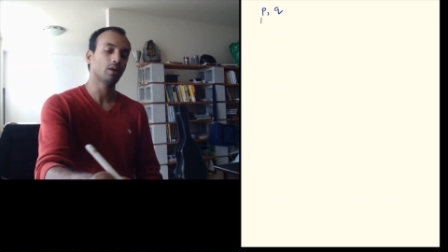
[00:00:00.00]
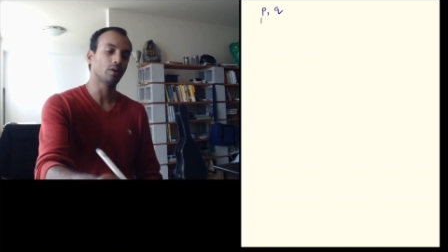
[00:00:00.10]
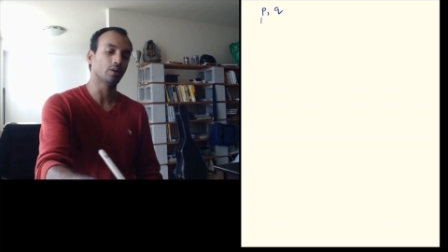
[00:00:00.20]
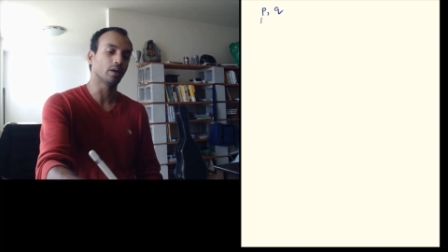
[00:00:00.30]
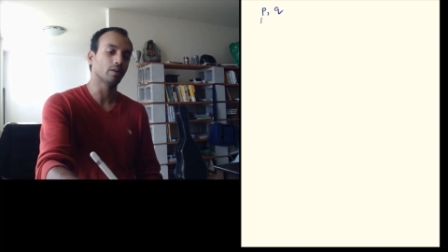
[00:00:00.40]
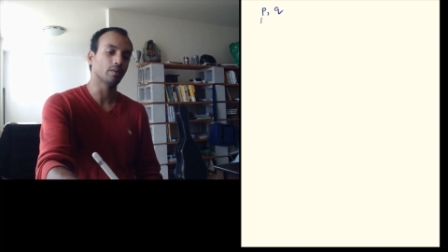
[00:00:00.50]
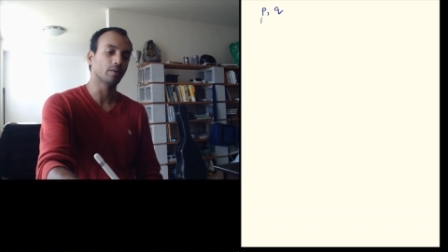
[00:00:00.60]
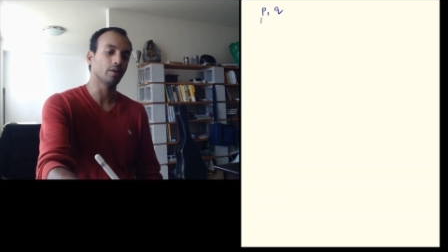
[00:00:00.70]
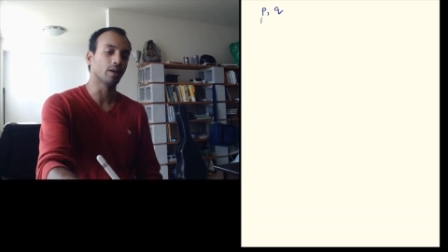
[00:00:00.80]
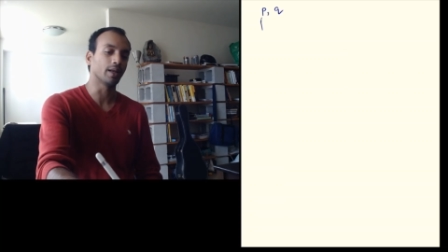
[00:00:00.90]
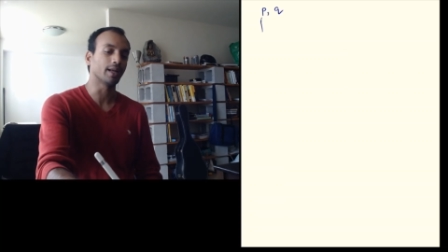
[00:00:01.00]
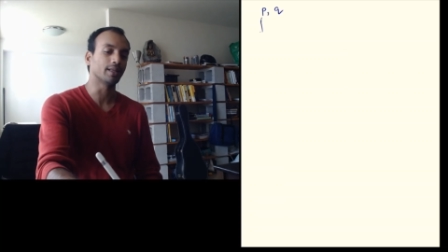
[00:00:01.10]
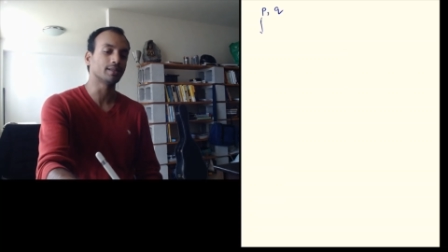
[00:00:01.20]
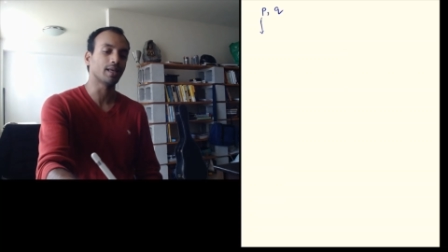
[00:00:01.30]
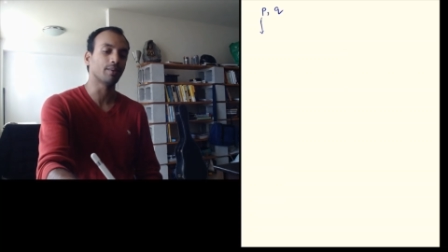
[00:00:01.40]
you you'll get
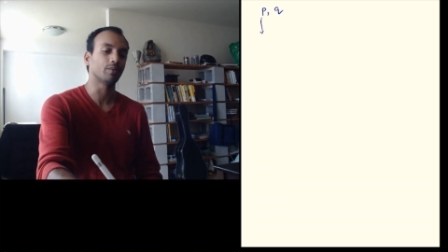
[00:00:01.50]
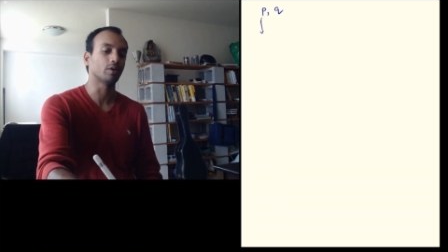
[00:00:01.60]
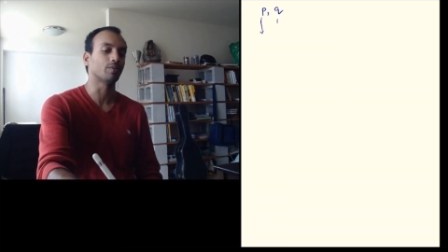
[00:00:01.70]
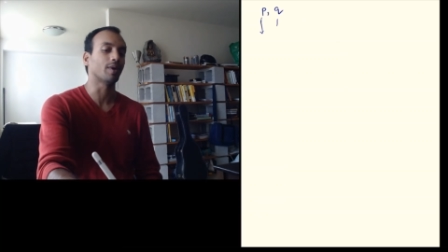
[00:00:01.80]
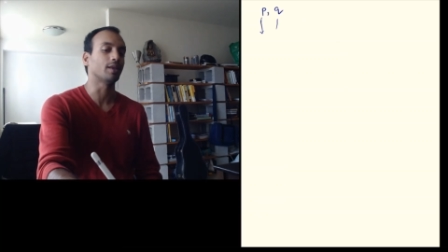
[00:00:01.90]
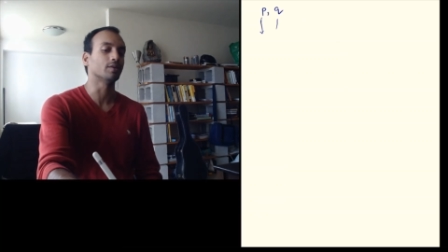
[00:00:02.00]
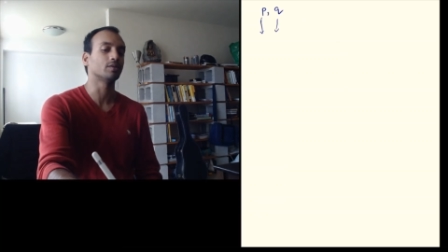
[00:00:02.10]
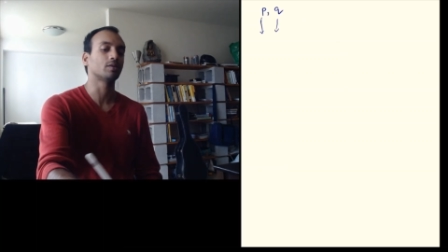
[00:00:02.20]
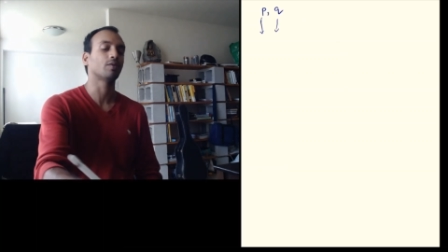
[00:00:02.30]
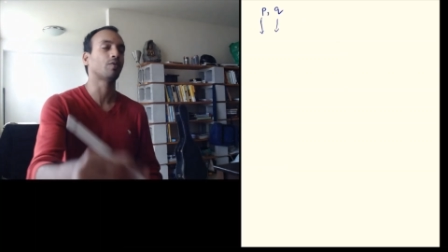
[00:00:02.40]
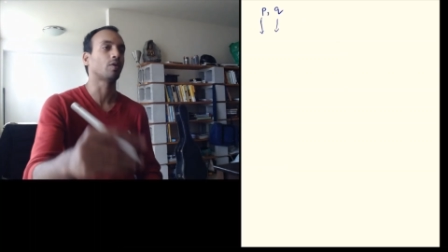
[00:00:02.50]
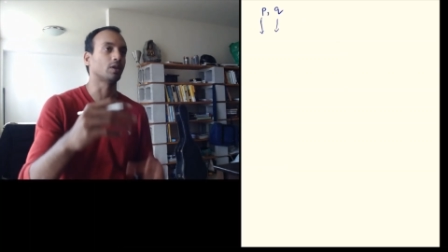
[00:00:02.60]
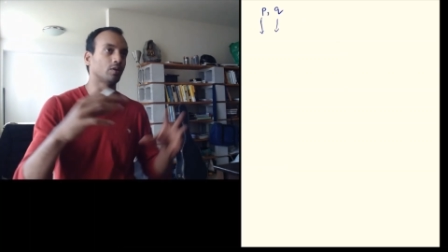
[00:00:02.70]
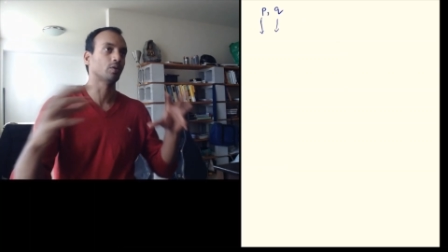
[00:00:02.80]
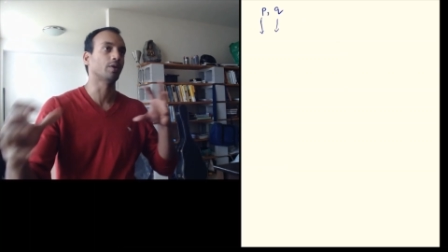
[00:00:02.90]
the same truth values for
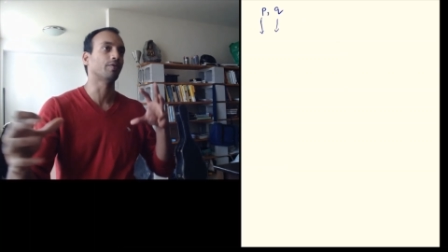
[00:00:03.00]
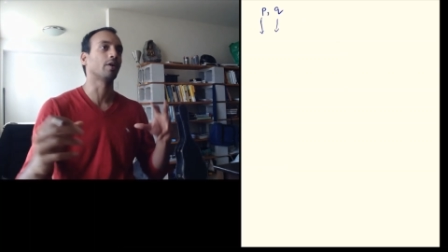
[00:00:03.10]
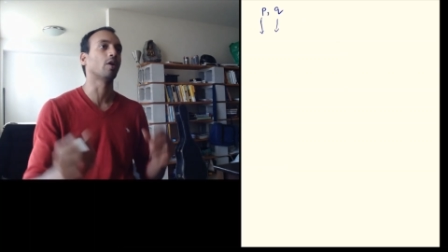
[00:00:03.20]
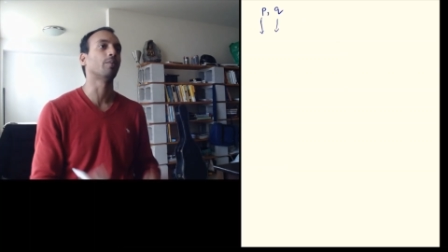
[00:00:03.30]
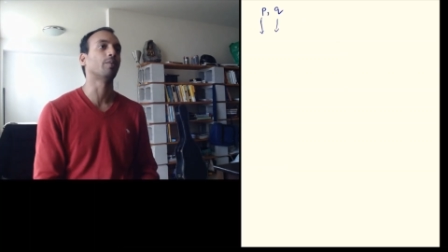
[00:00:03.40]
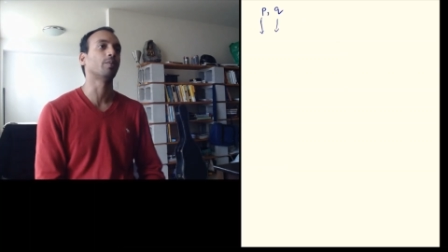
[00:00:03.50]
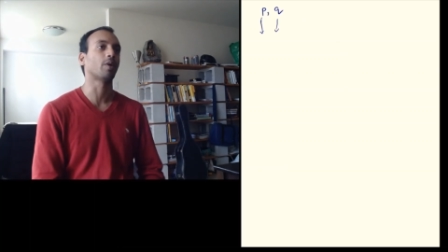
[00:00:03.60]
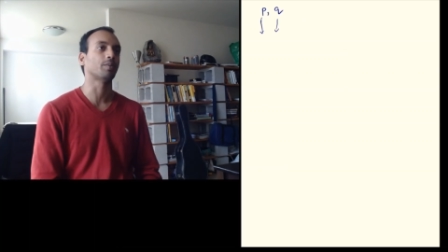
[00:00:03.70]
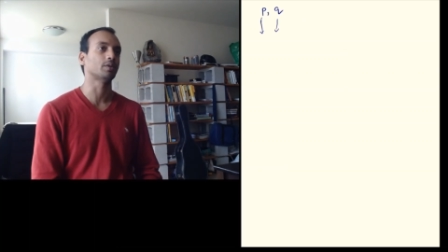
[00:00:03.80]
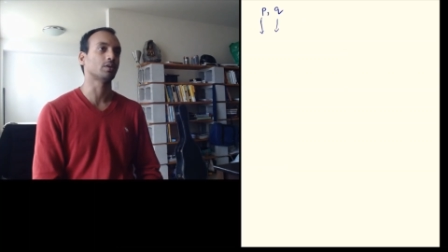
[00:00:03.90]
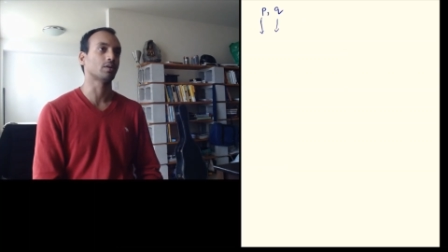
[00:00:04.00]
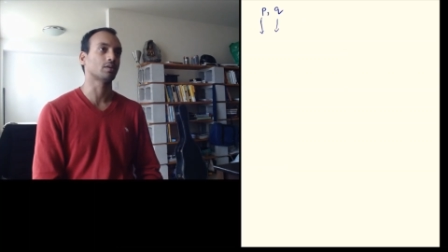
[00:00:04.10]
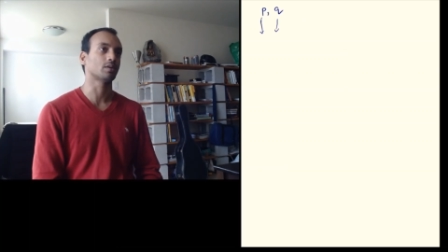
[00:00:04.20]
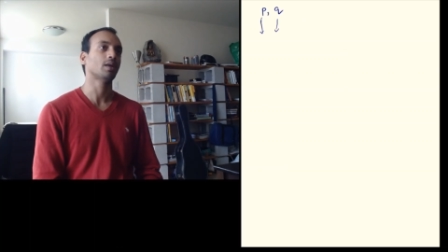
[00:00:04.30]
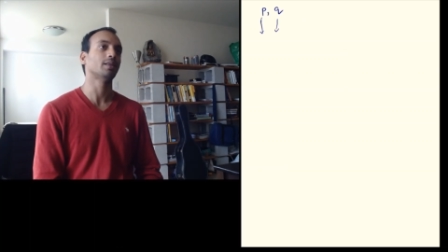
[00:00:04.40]
the two different compound
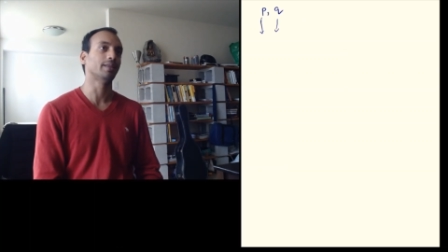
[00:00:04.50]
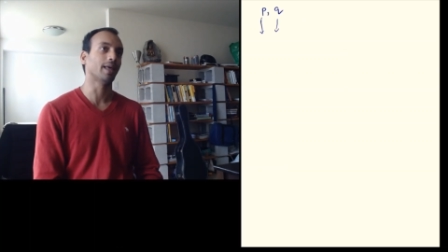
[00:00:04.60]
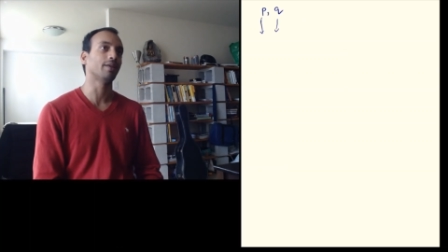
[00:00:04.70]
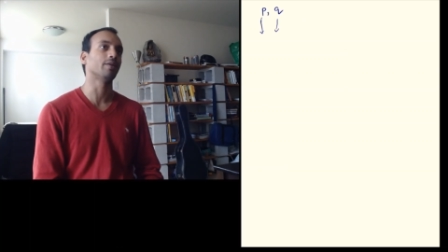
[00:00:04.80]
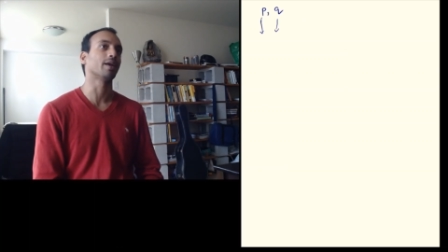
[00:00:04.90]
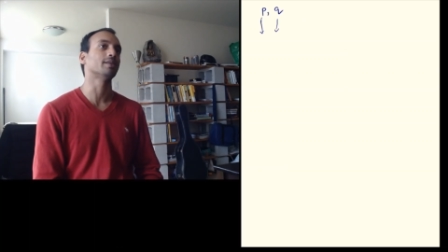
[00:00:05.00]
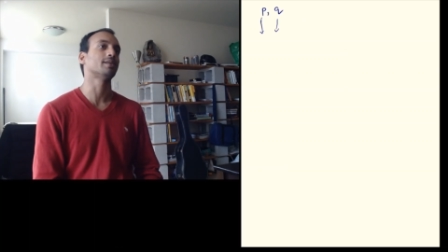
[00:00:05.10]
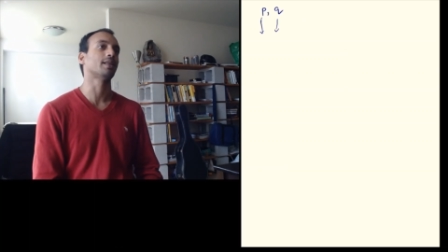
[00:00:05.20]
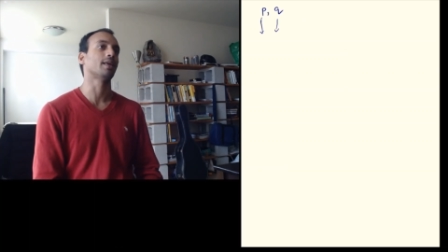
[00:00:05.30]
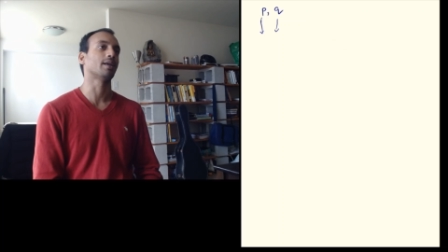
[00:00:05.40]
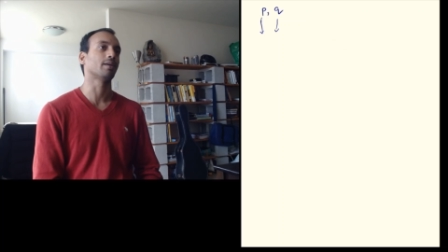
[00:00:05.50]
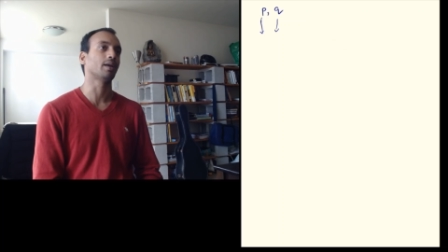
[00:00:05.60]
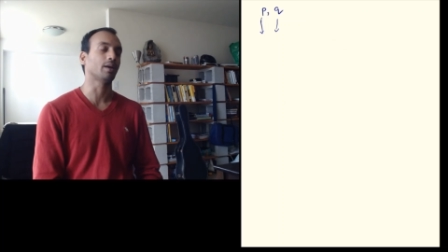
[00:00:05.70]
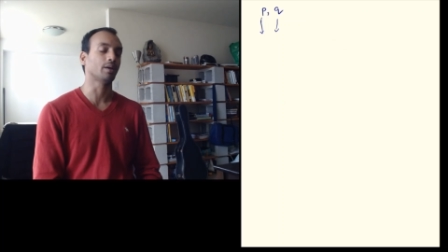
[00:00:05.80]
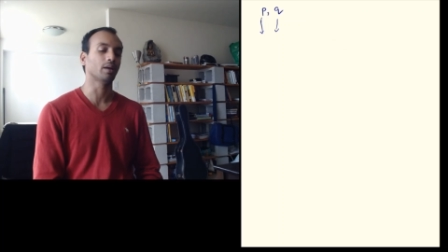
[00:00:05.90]
propositions then you can say they are
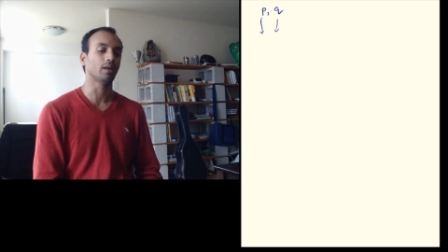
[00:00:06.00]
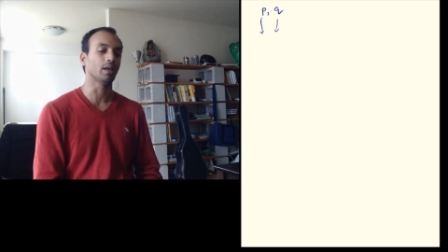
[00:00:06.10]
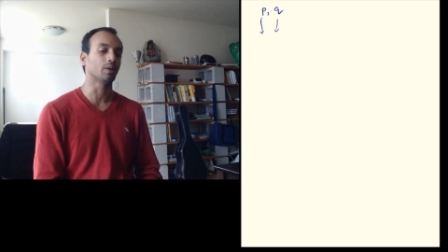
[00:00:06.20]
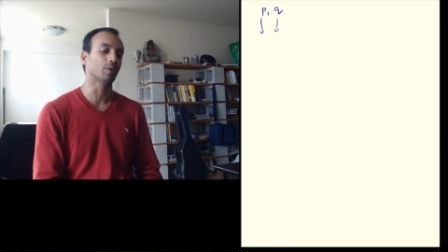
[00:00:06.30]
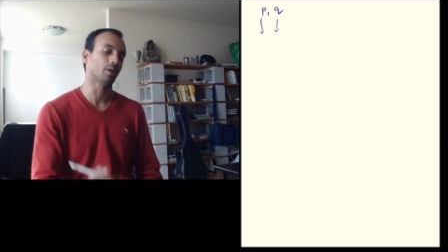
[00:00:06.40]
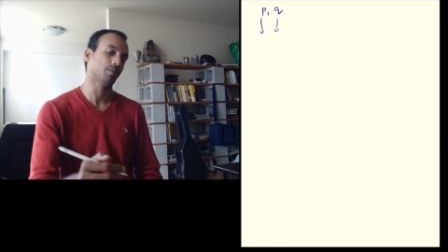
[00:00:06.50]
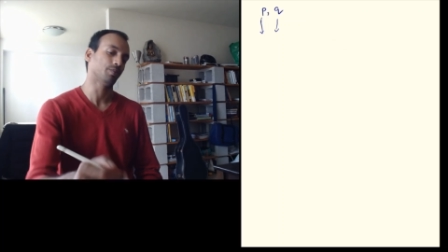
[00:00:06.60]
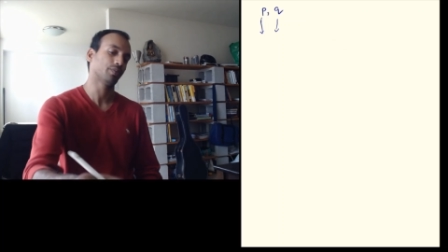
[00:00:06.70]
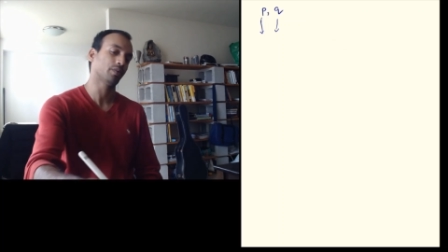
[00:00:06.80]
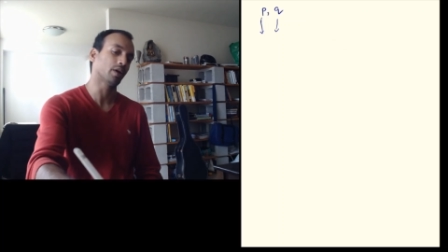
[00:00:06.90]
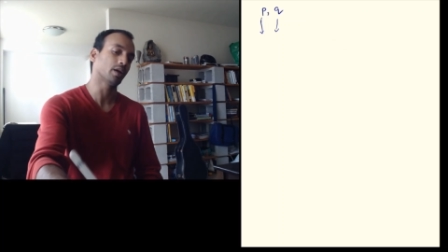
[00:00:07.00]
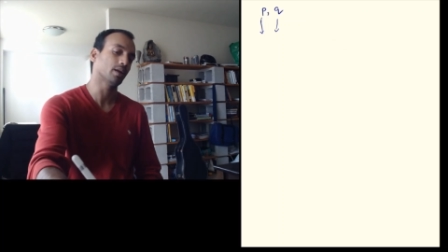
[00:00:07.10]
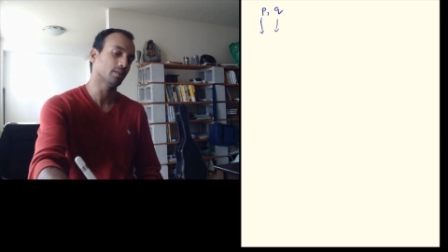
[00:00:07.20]
e equal right